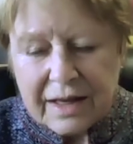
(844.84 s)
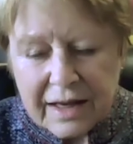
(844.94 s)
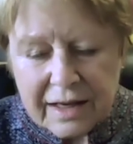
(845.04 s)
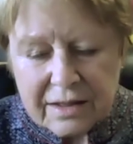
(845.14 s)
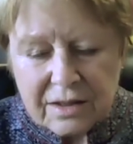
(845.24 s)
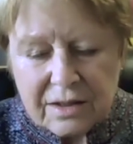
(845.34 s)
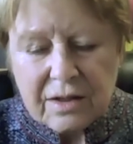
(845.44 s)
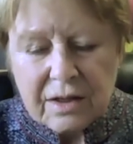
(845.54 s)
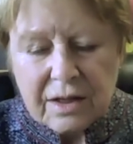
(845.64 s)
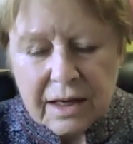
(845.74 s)
at
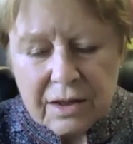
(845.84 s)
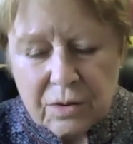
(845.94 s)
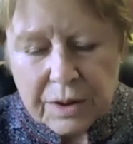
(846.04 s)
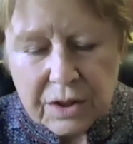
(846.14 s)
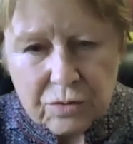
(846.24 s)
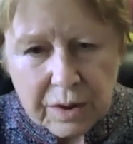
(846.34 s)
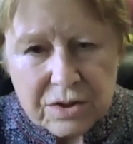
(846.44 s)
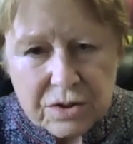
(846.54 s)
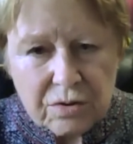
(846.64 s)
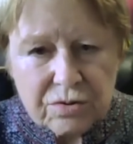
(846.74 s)
how do we
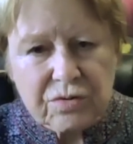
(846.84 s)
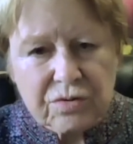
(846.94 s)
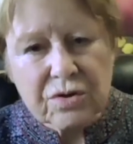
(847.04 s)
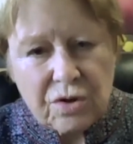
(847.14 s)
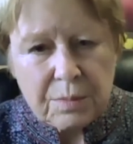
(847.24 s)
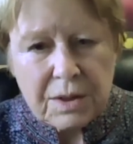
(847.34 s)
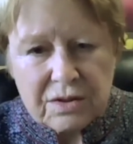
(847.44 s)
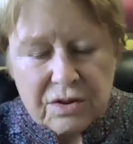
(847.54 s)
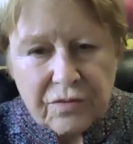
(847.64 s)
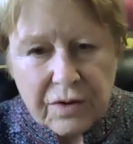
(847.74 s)
address social
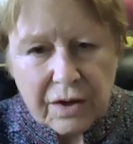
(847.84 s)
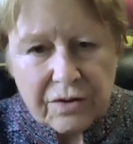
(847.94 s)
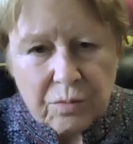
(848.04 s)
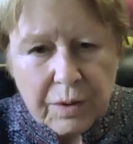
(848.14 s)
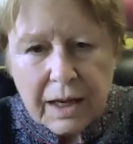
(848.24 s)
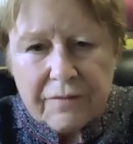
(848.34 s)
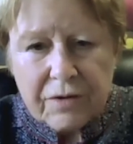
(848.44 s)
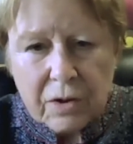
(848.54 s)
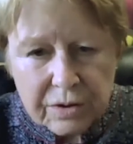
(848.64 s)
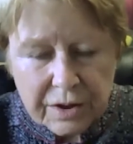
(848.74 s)
determinants of health. We have
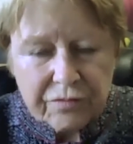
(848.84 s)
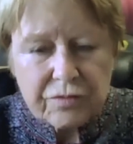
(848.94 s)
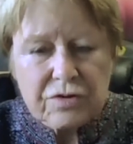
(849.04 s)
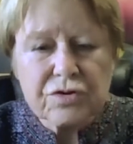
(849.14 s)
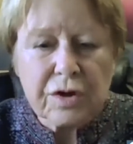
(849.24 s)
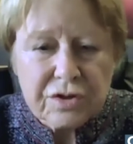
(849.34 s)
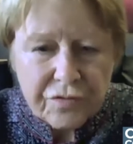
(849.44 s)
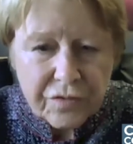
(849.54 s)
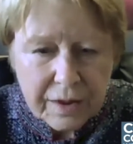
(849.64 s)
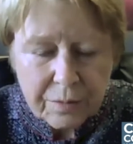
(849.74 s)
a whole
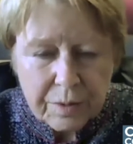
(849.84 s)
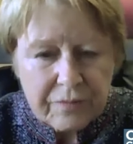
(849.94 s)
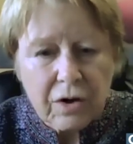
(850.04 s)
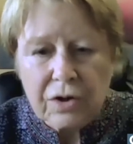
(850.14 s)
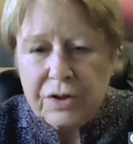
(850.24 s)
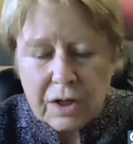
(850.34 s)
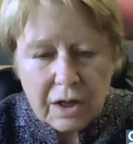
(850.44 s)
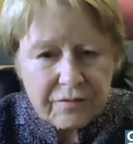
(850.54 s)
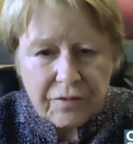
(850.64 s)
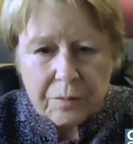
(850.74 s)
infrastructure for that. We have all the
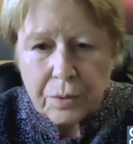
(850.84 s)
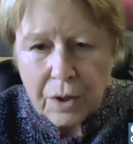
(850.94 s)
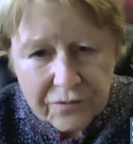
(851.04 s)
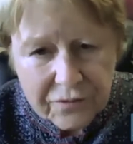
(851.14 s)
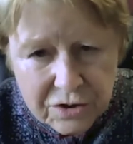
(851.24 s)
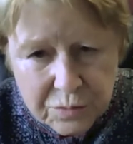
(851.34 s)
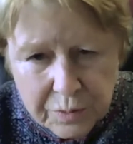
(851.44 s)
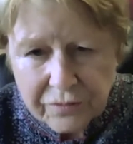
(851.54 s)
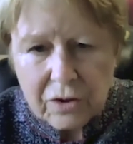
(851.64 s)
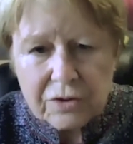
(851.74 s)
not-for-profits,
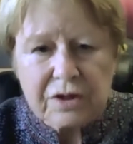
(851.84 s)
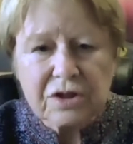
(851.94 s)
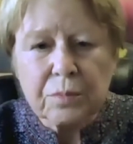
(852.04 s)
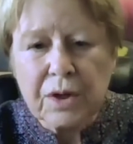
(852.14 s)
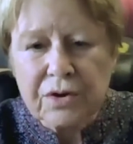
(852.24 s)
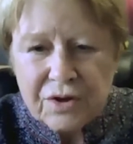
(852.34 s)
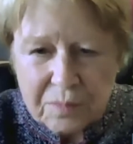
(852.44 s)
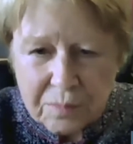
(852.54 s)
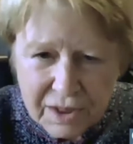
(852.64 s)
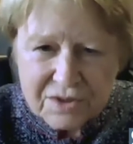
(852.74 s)
we have all the
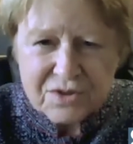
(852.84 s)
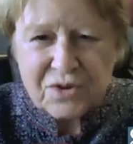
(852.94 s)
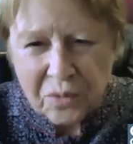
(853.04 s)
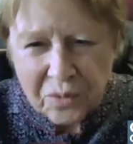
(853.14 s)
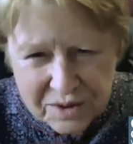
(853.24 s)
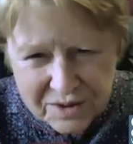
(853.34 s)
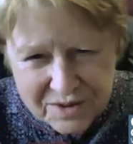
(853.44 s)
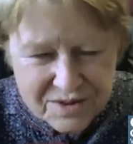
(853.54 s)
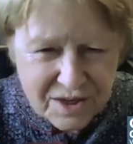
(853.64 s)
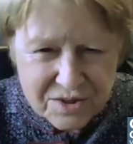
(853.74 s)
community-based
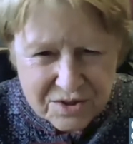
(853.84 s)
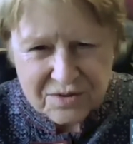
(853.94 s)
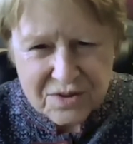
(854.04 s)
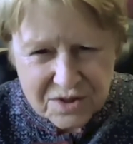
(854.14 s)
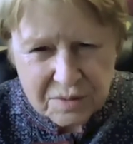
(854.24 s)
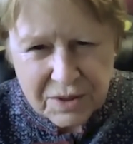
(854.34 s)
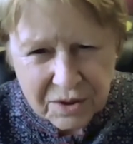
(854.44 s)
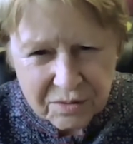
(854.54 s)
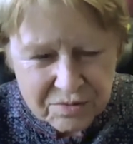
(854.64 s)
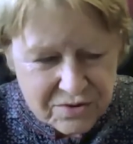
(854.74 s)
organizations,
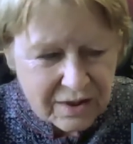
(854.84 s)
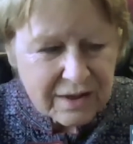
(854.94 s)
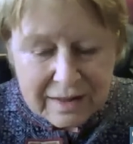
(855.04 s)
CBOs,